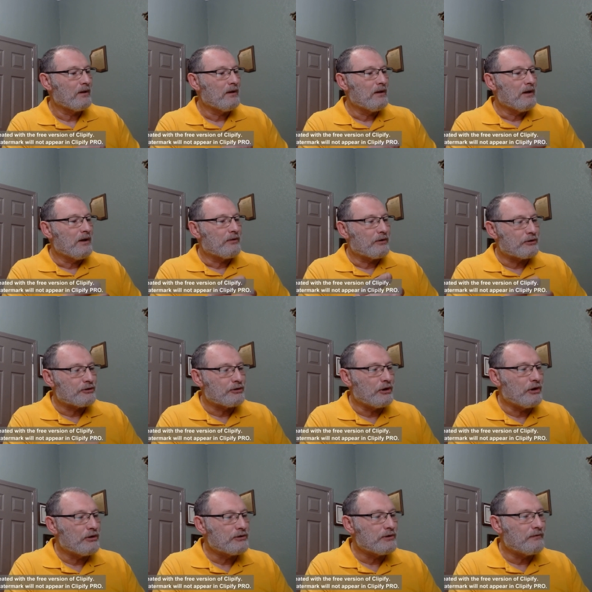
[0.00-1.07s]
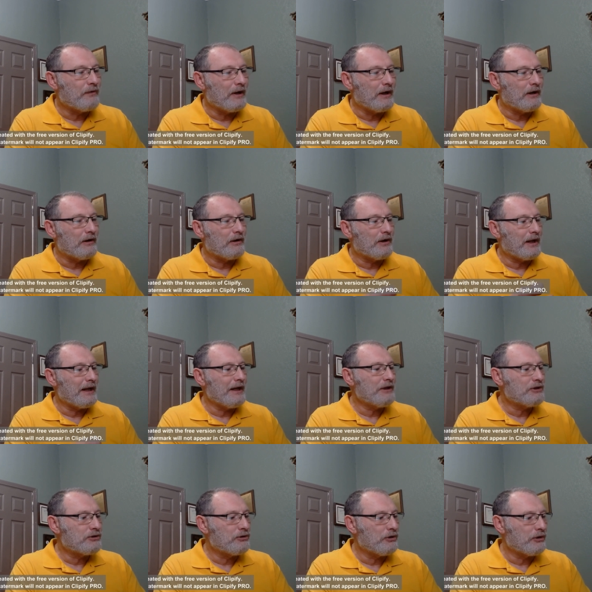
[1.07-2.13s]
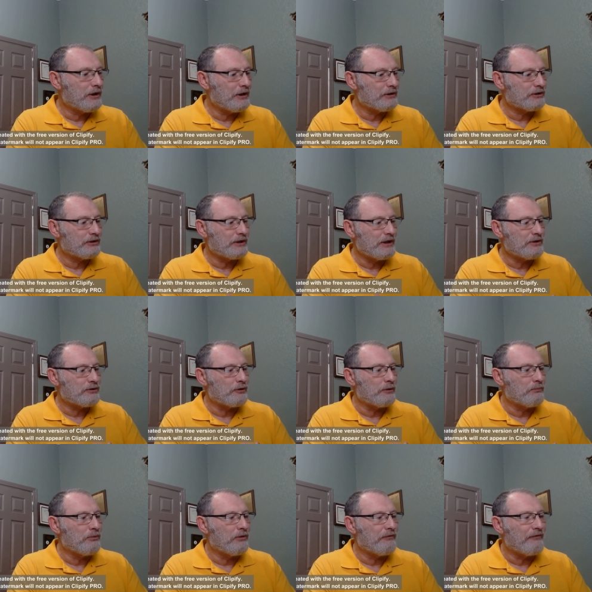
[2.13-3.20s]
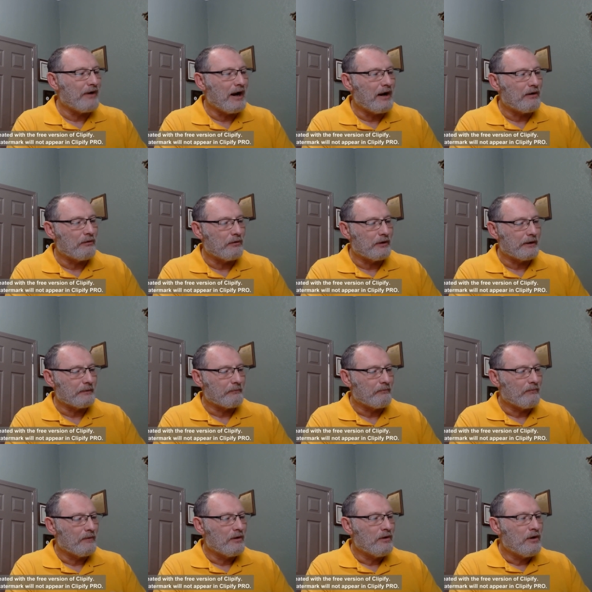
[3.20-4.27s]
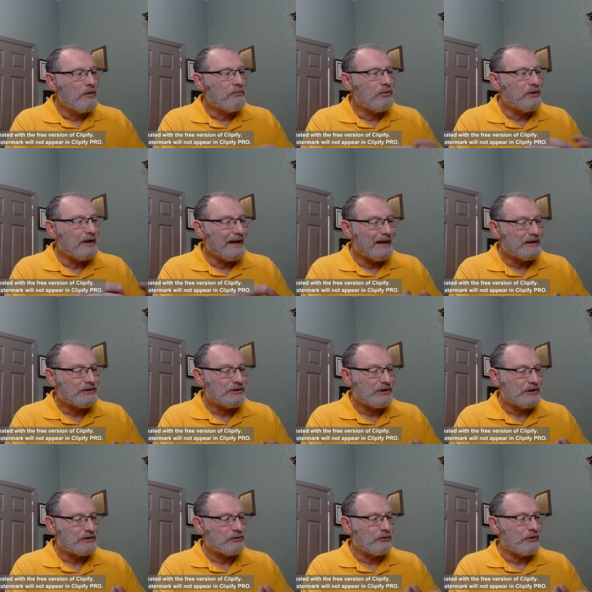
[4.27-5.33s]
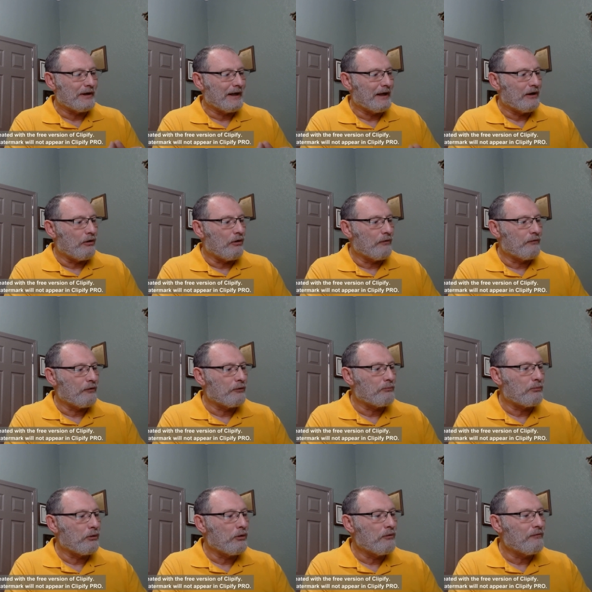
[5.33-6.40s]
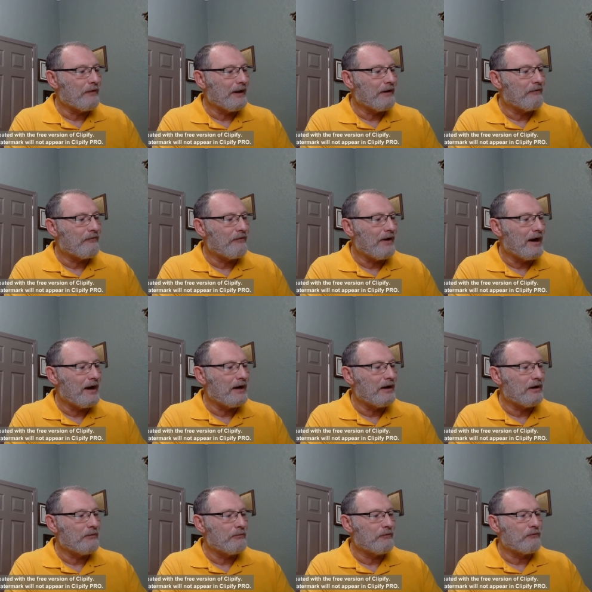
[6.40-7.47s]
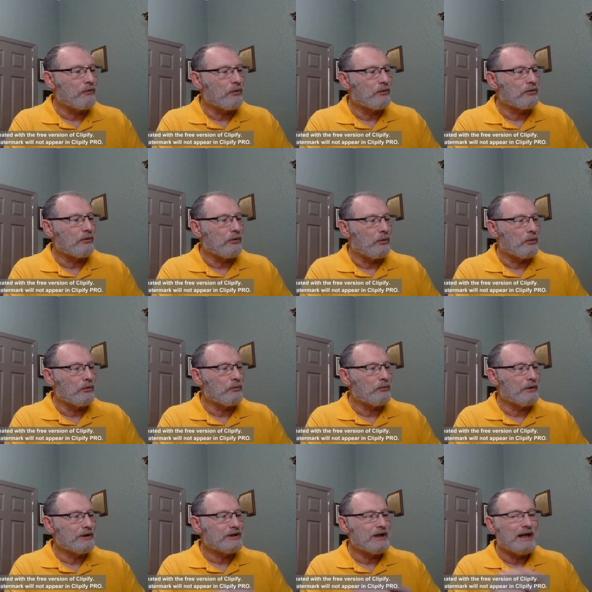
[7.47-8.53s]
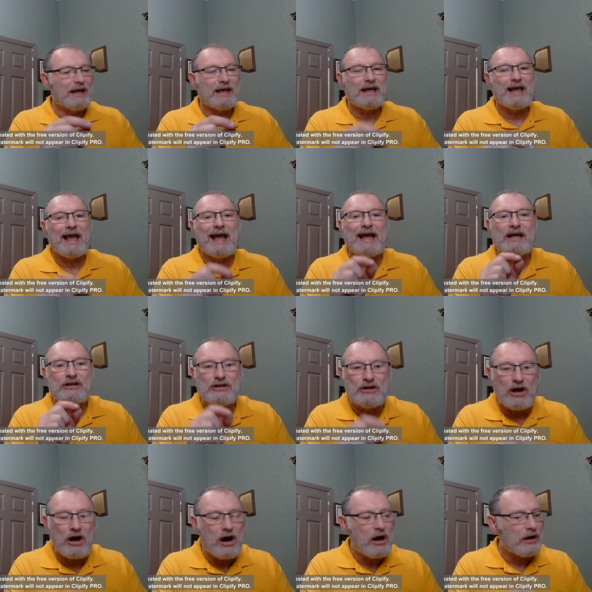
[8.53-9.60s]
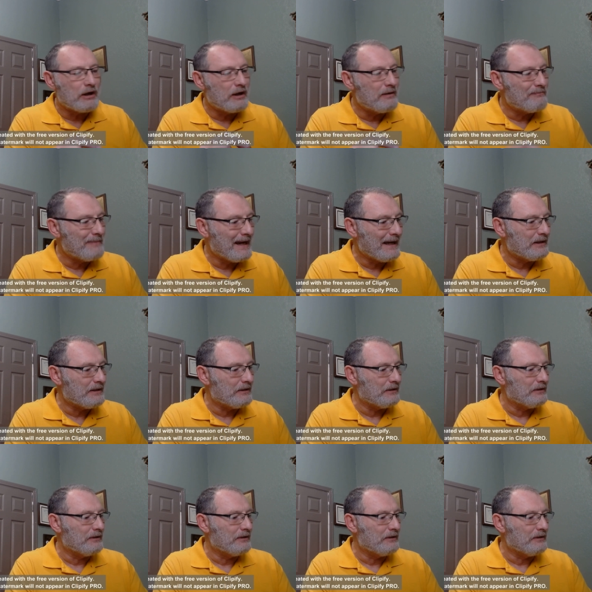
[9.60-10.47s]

the sons of Aaron each took his censer and put fire on it, put incense on it, and offered profane fire before the Lord, which he had not commanded.